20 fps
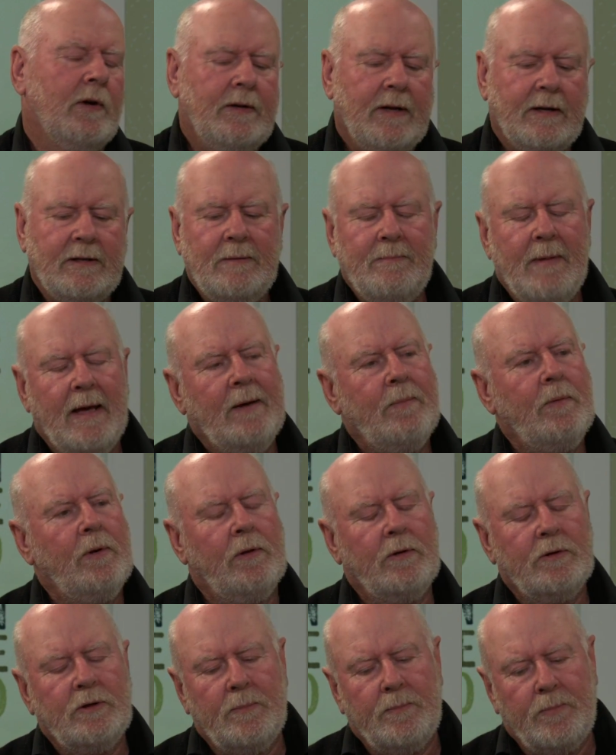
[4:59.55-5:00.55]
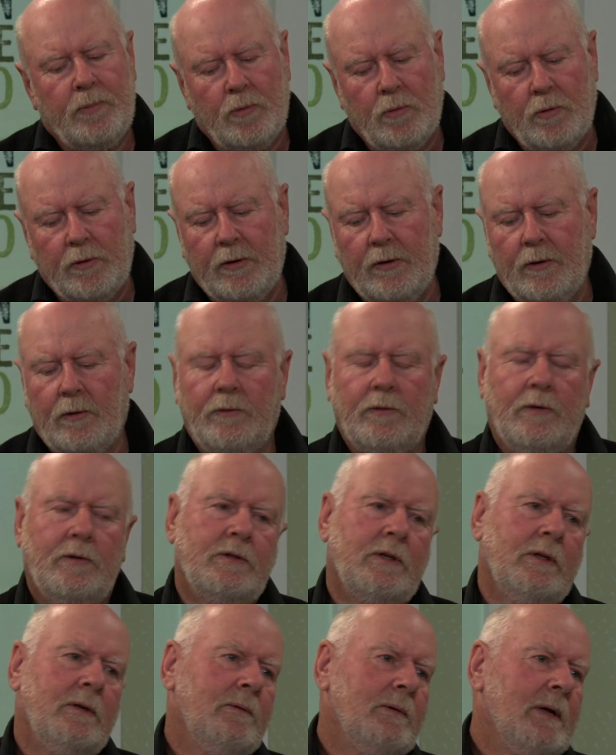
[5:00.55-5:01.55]
And it doesn't matter whether it's the Port Hills,
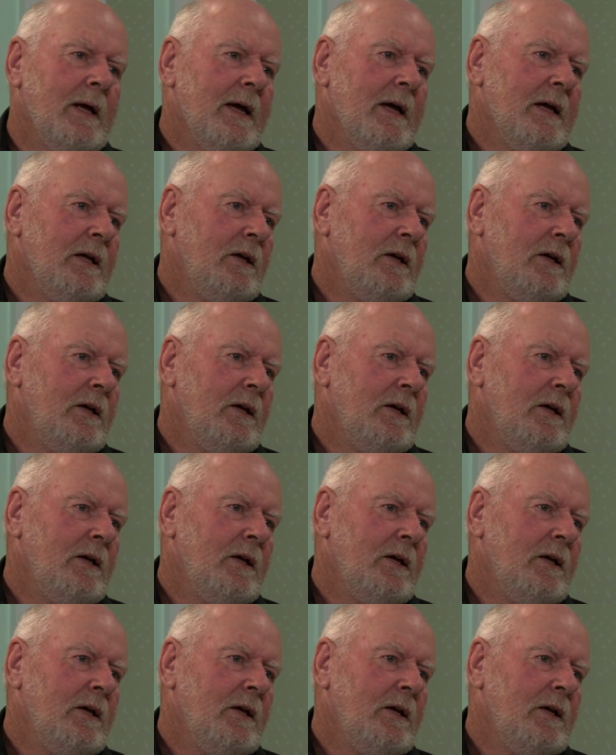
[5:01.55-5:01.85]
it's in,